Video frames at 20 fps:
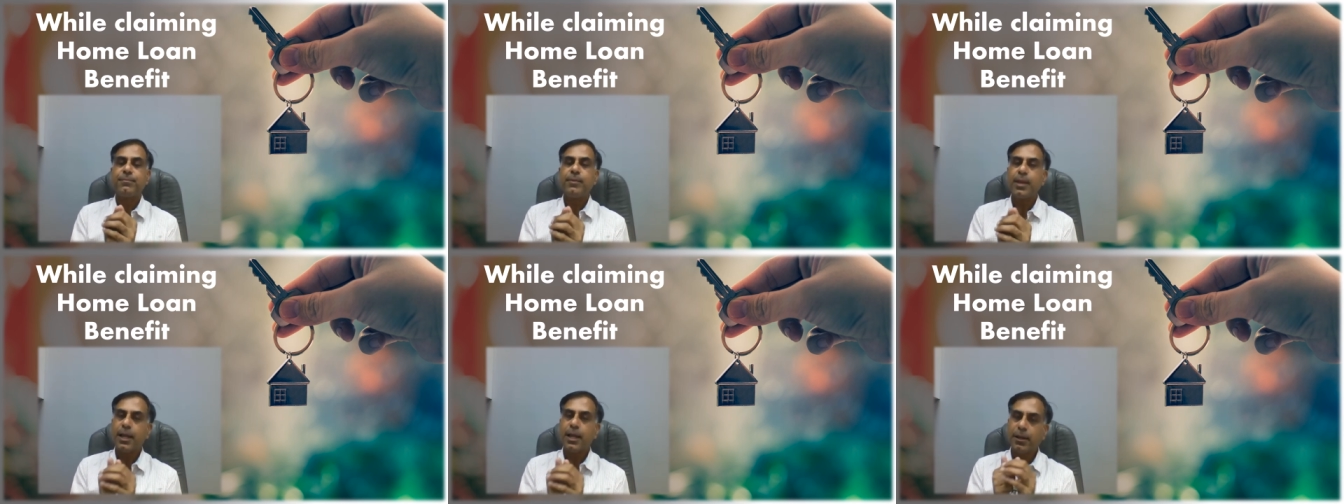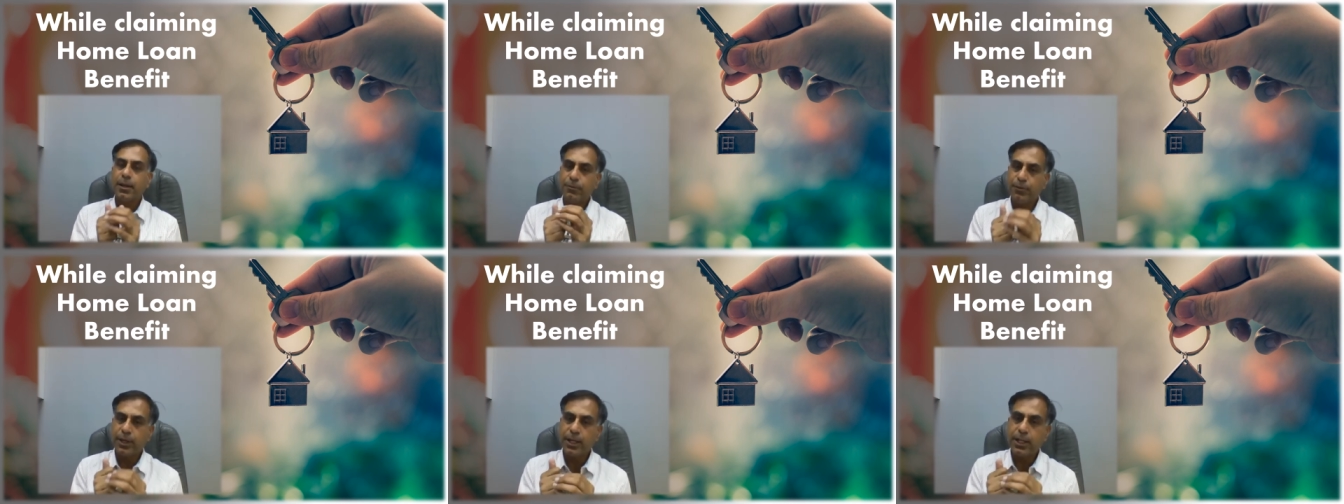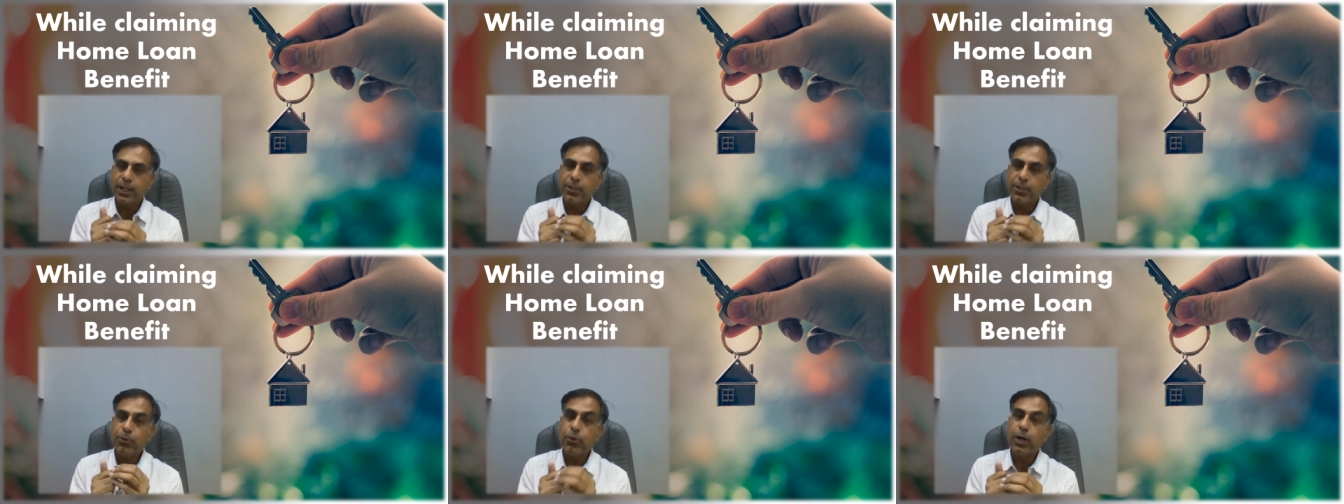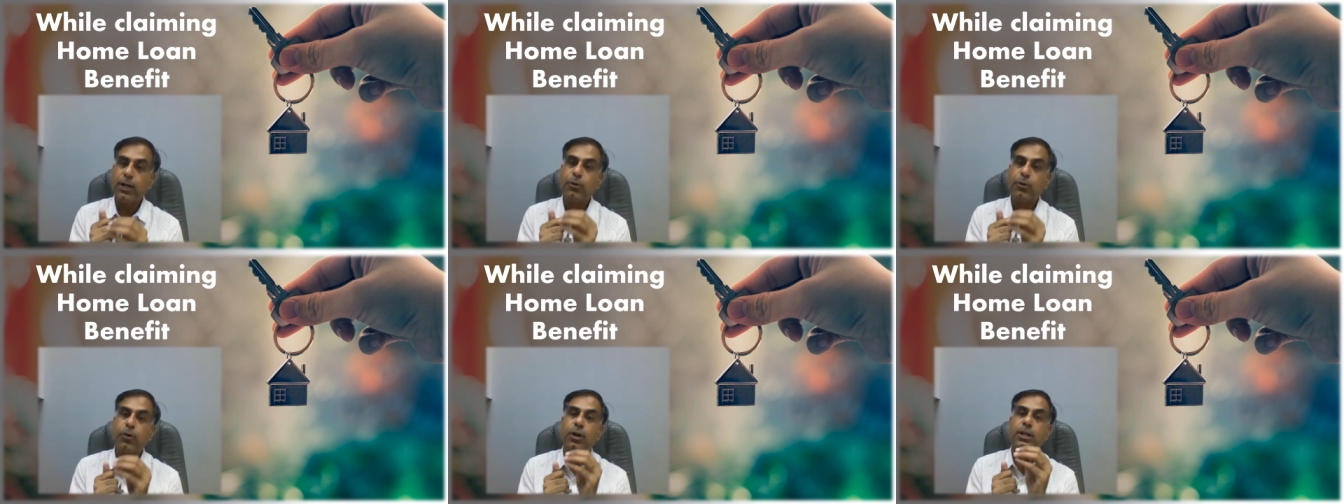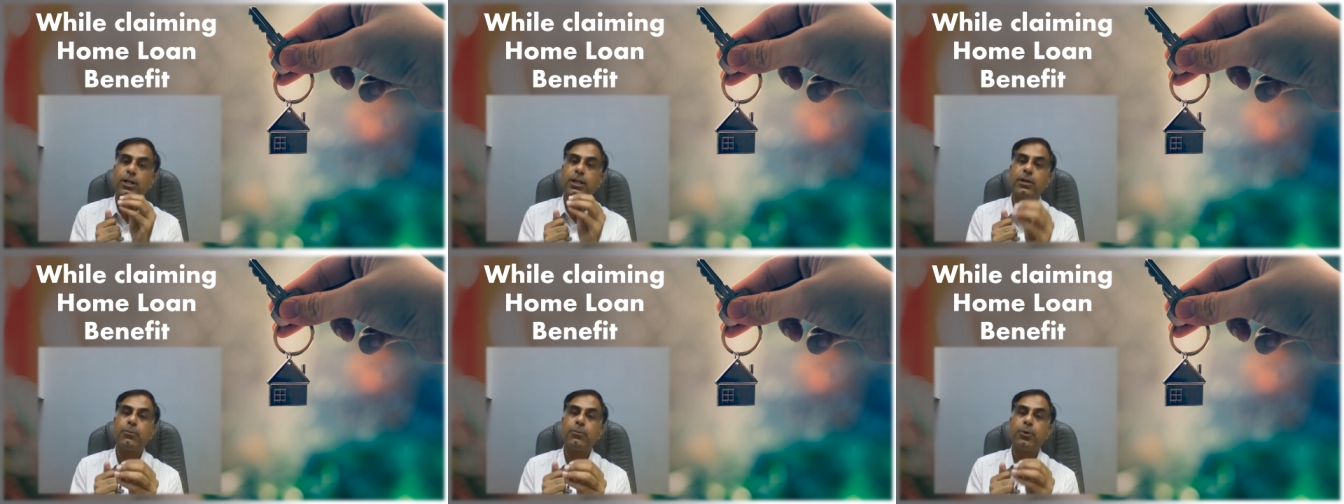and wherein you are
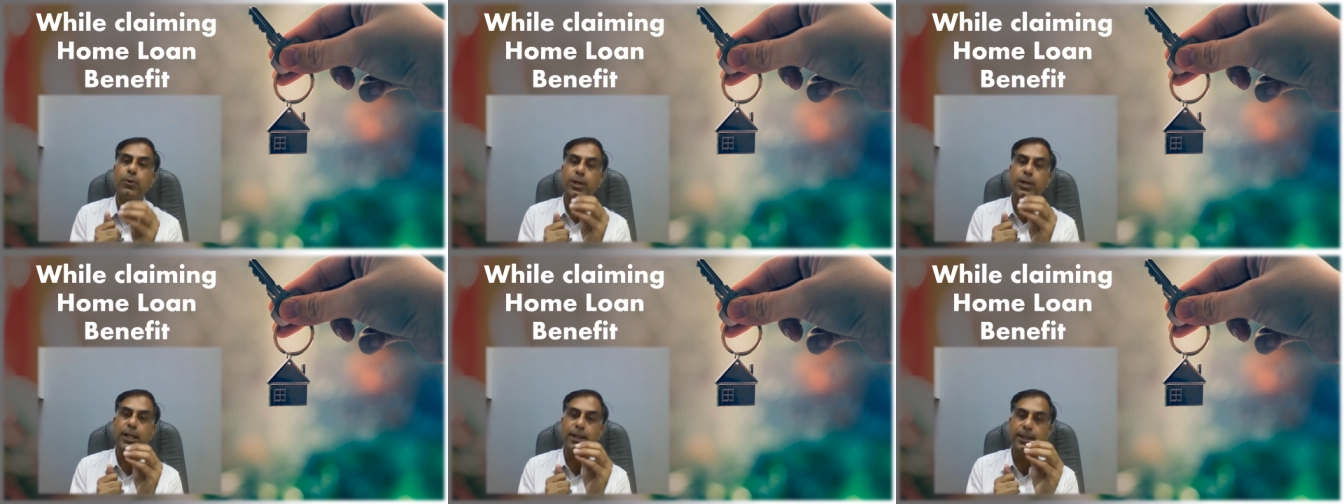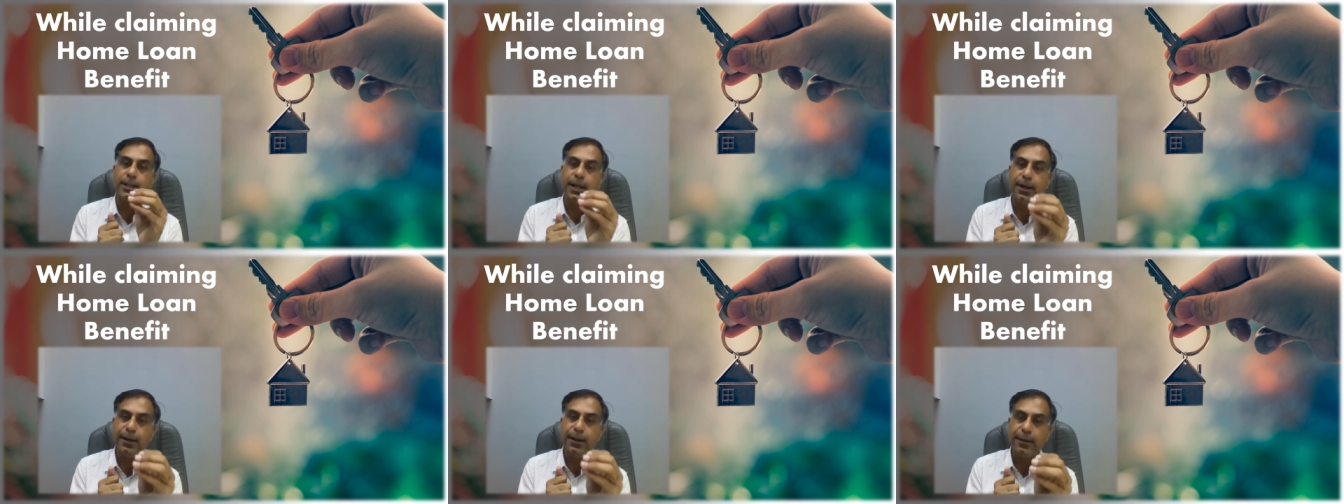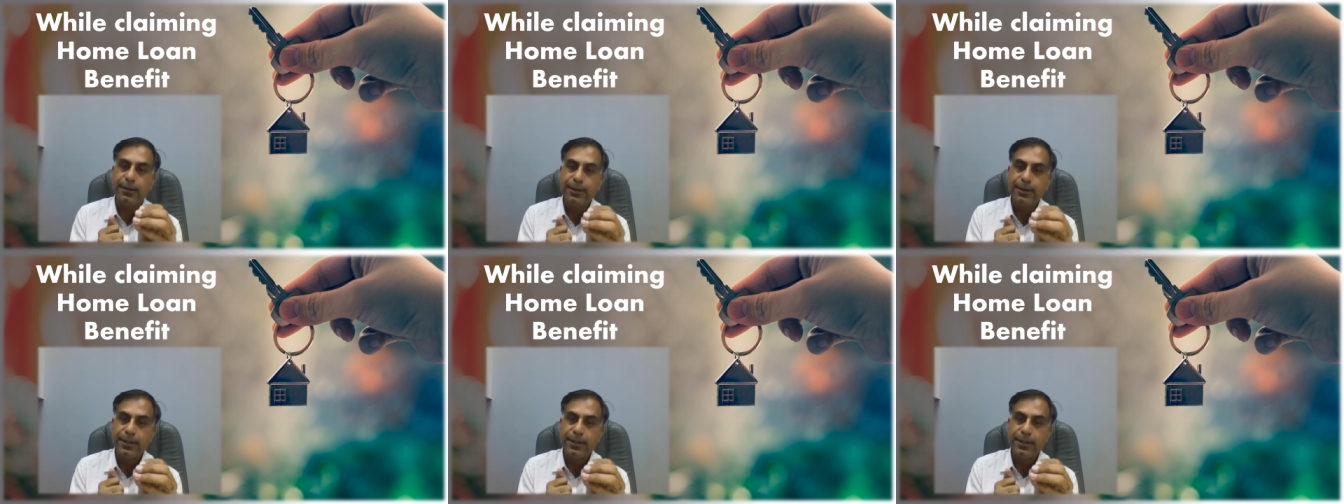contributing the